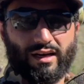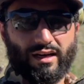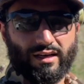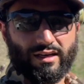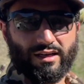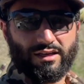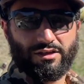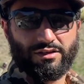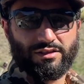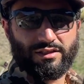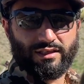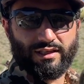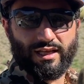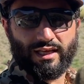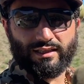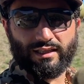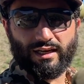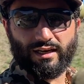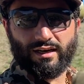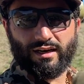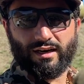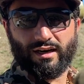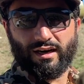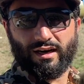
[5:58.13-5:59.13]
you see that
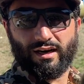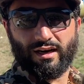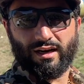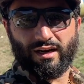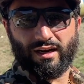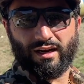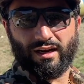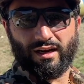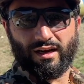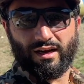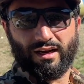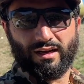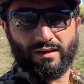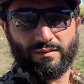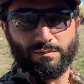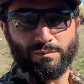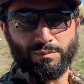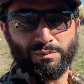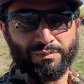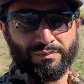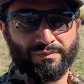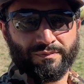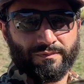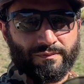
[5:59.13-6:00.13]
there?
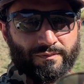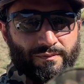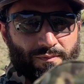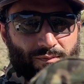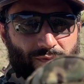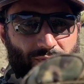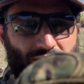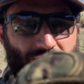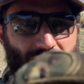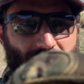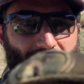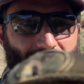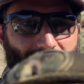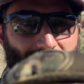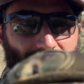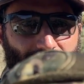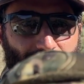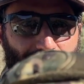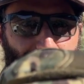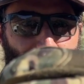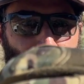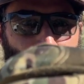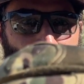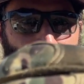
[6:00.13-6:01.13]
Got
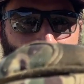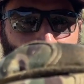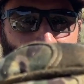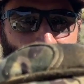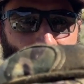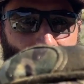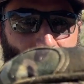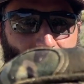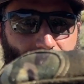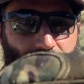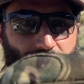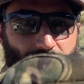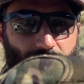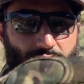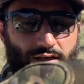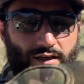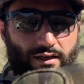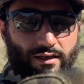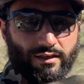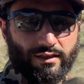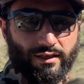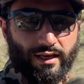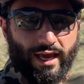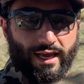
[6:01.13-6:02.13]
jammed into the
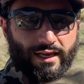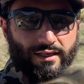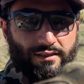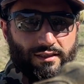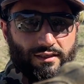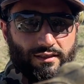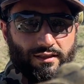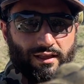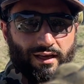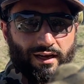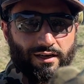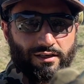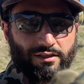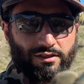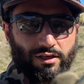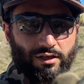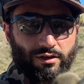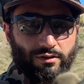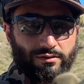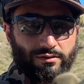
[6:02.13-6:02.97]
casing there, so